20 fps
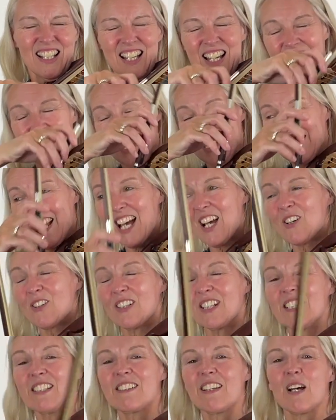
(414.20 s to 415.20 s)
And now
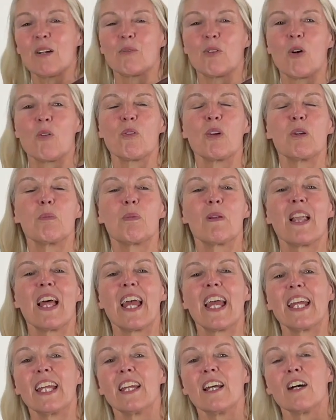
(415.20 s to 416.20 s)
this time when we
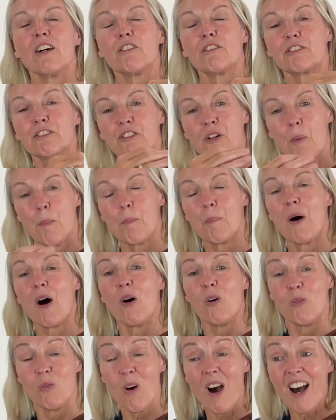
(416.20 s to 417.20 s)
play from
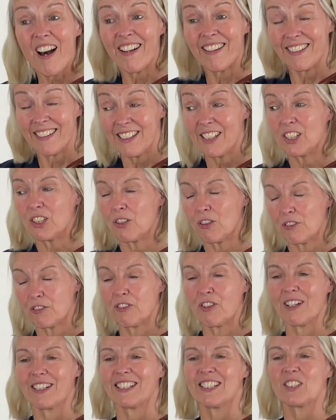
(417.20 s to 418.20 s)
bar 1, you'll
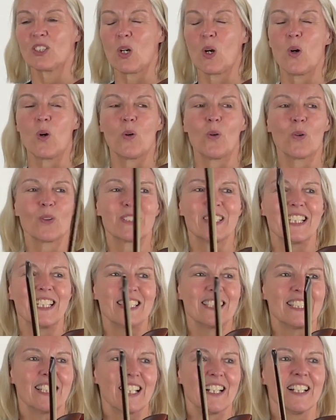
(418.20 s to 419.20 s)
find this a whole lot
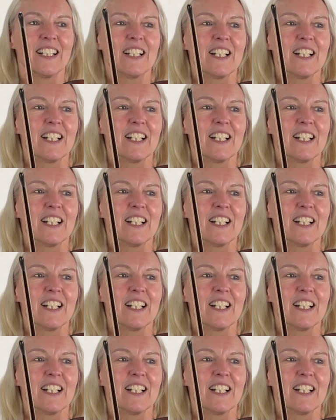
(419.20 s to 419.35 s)
easier.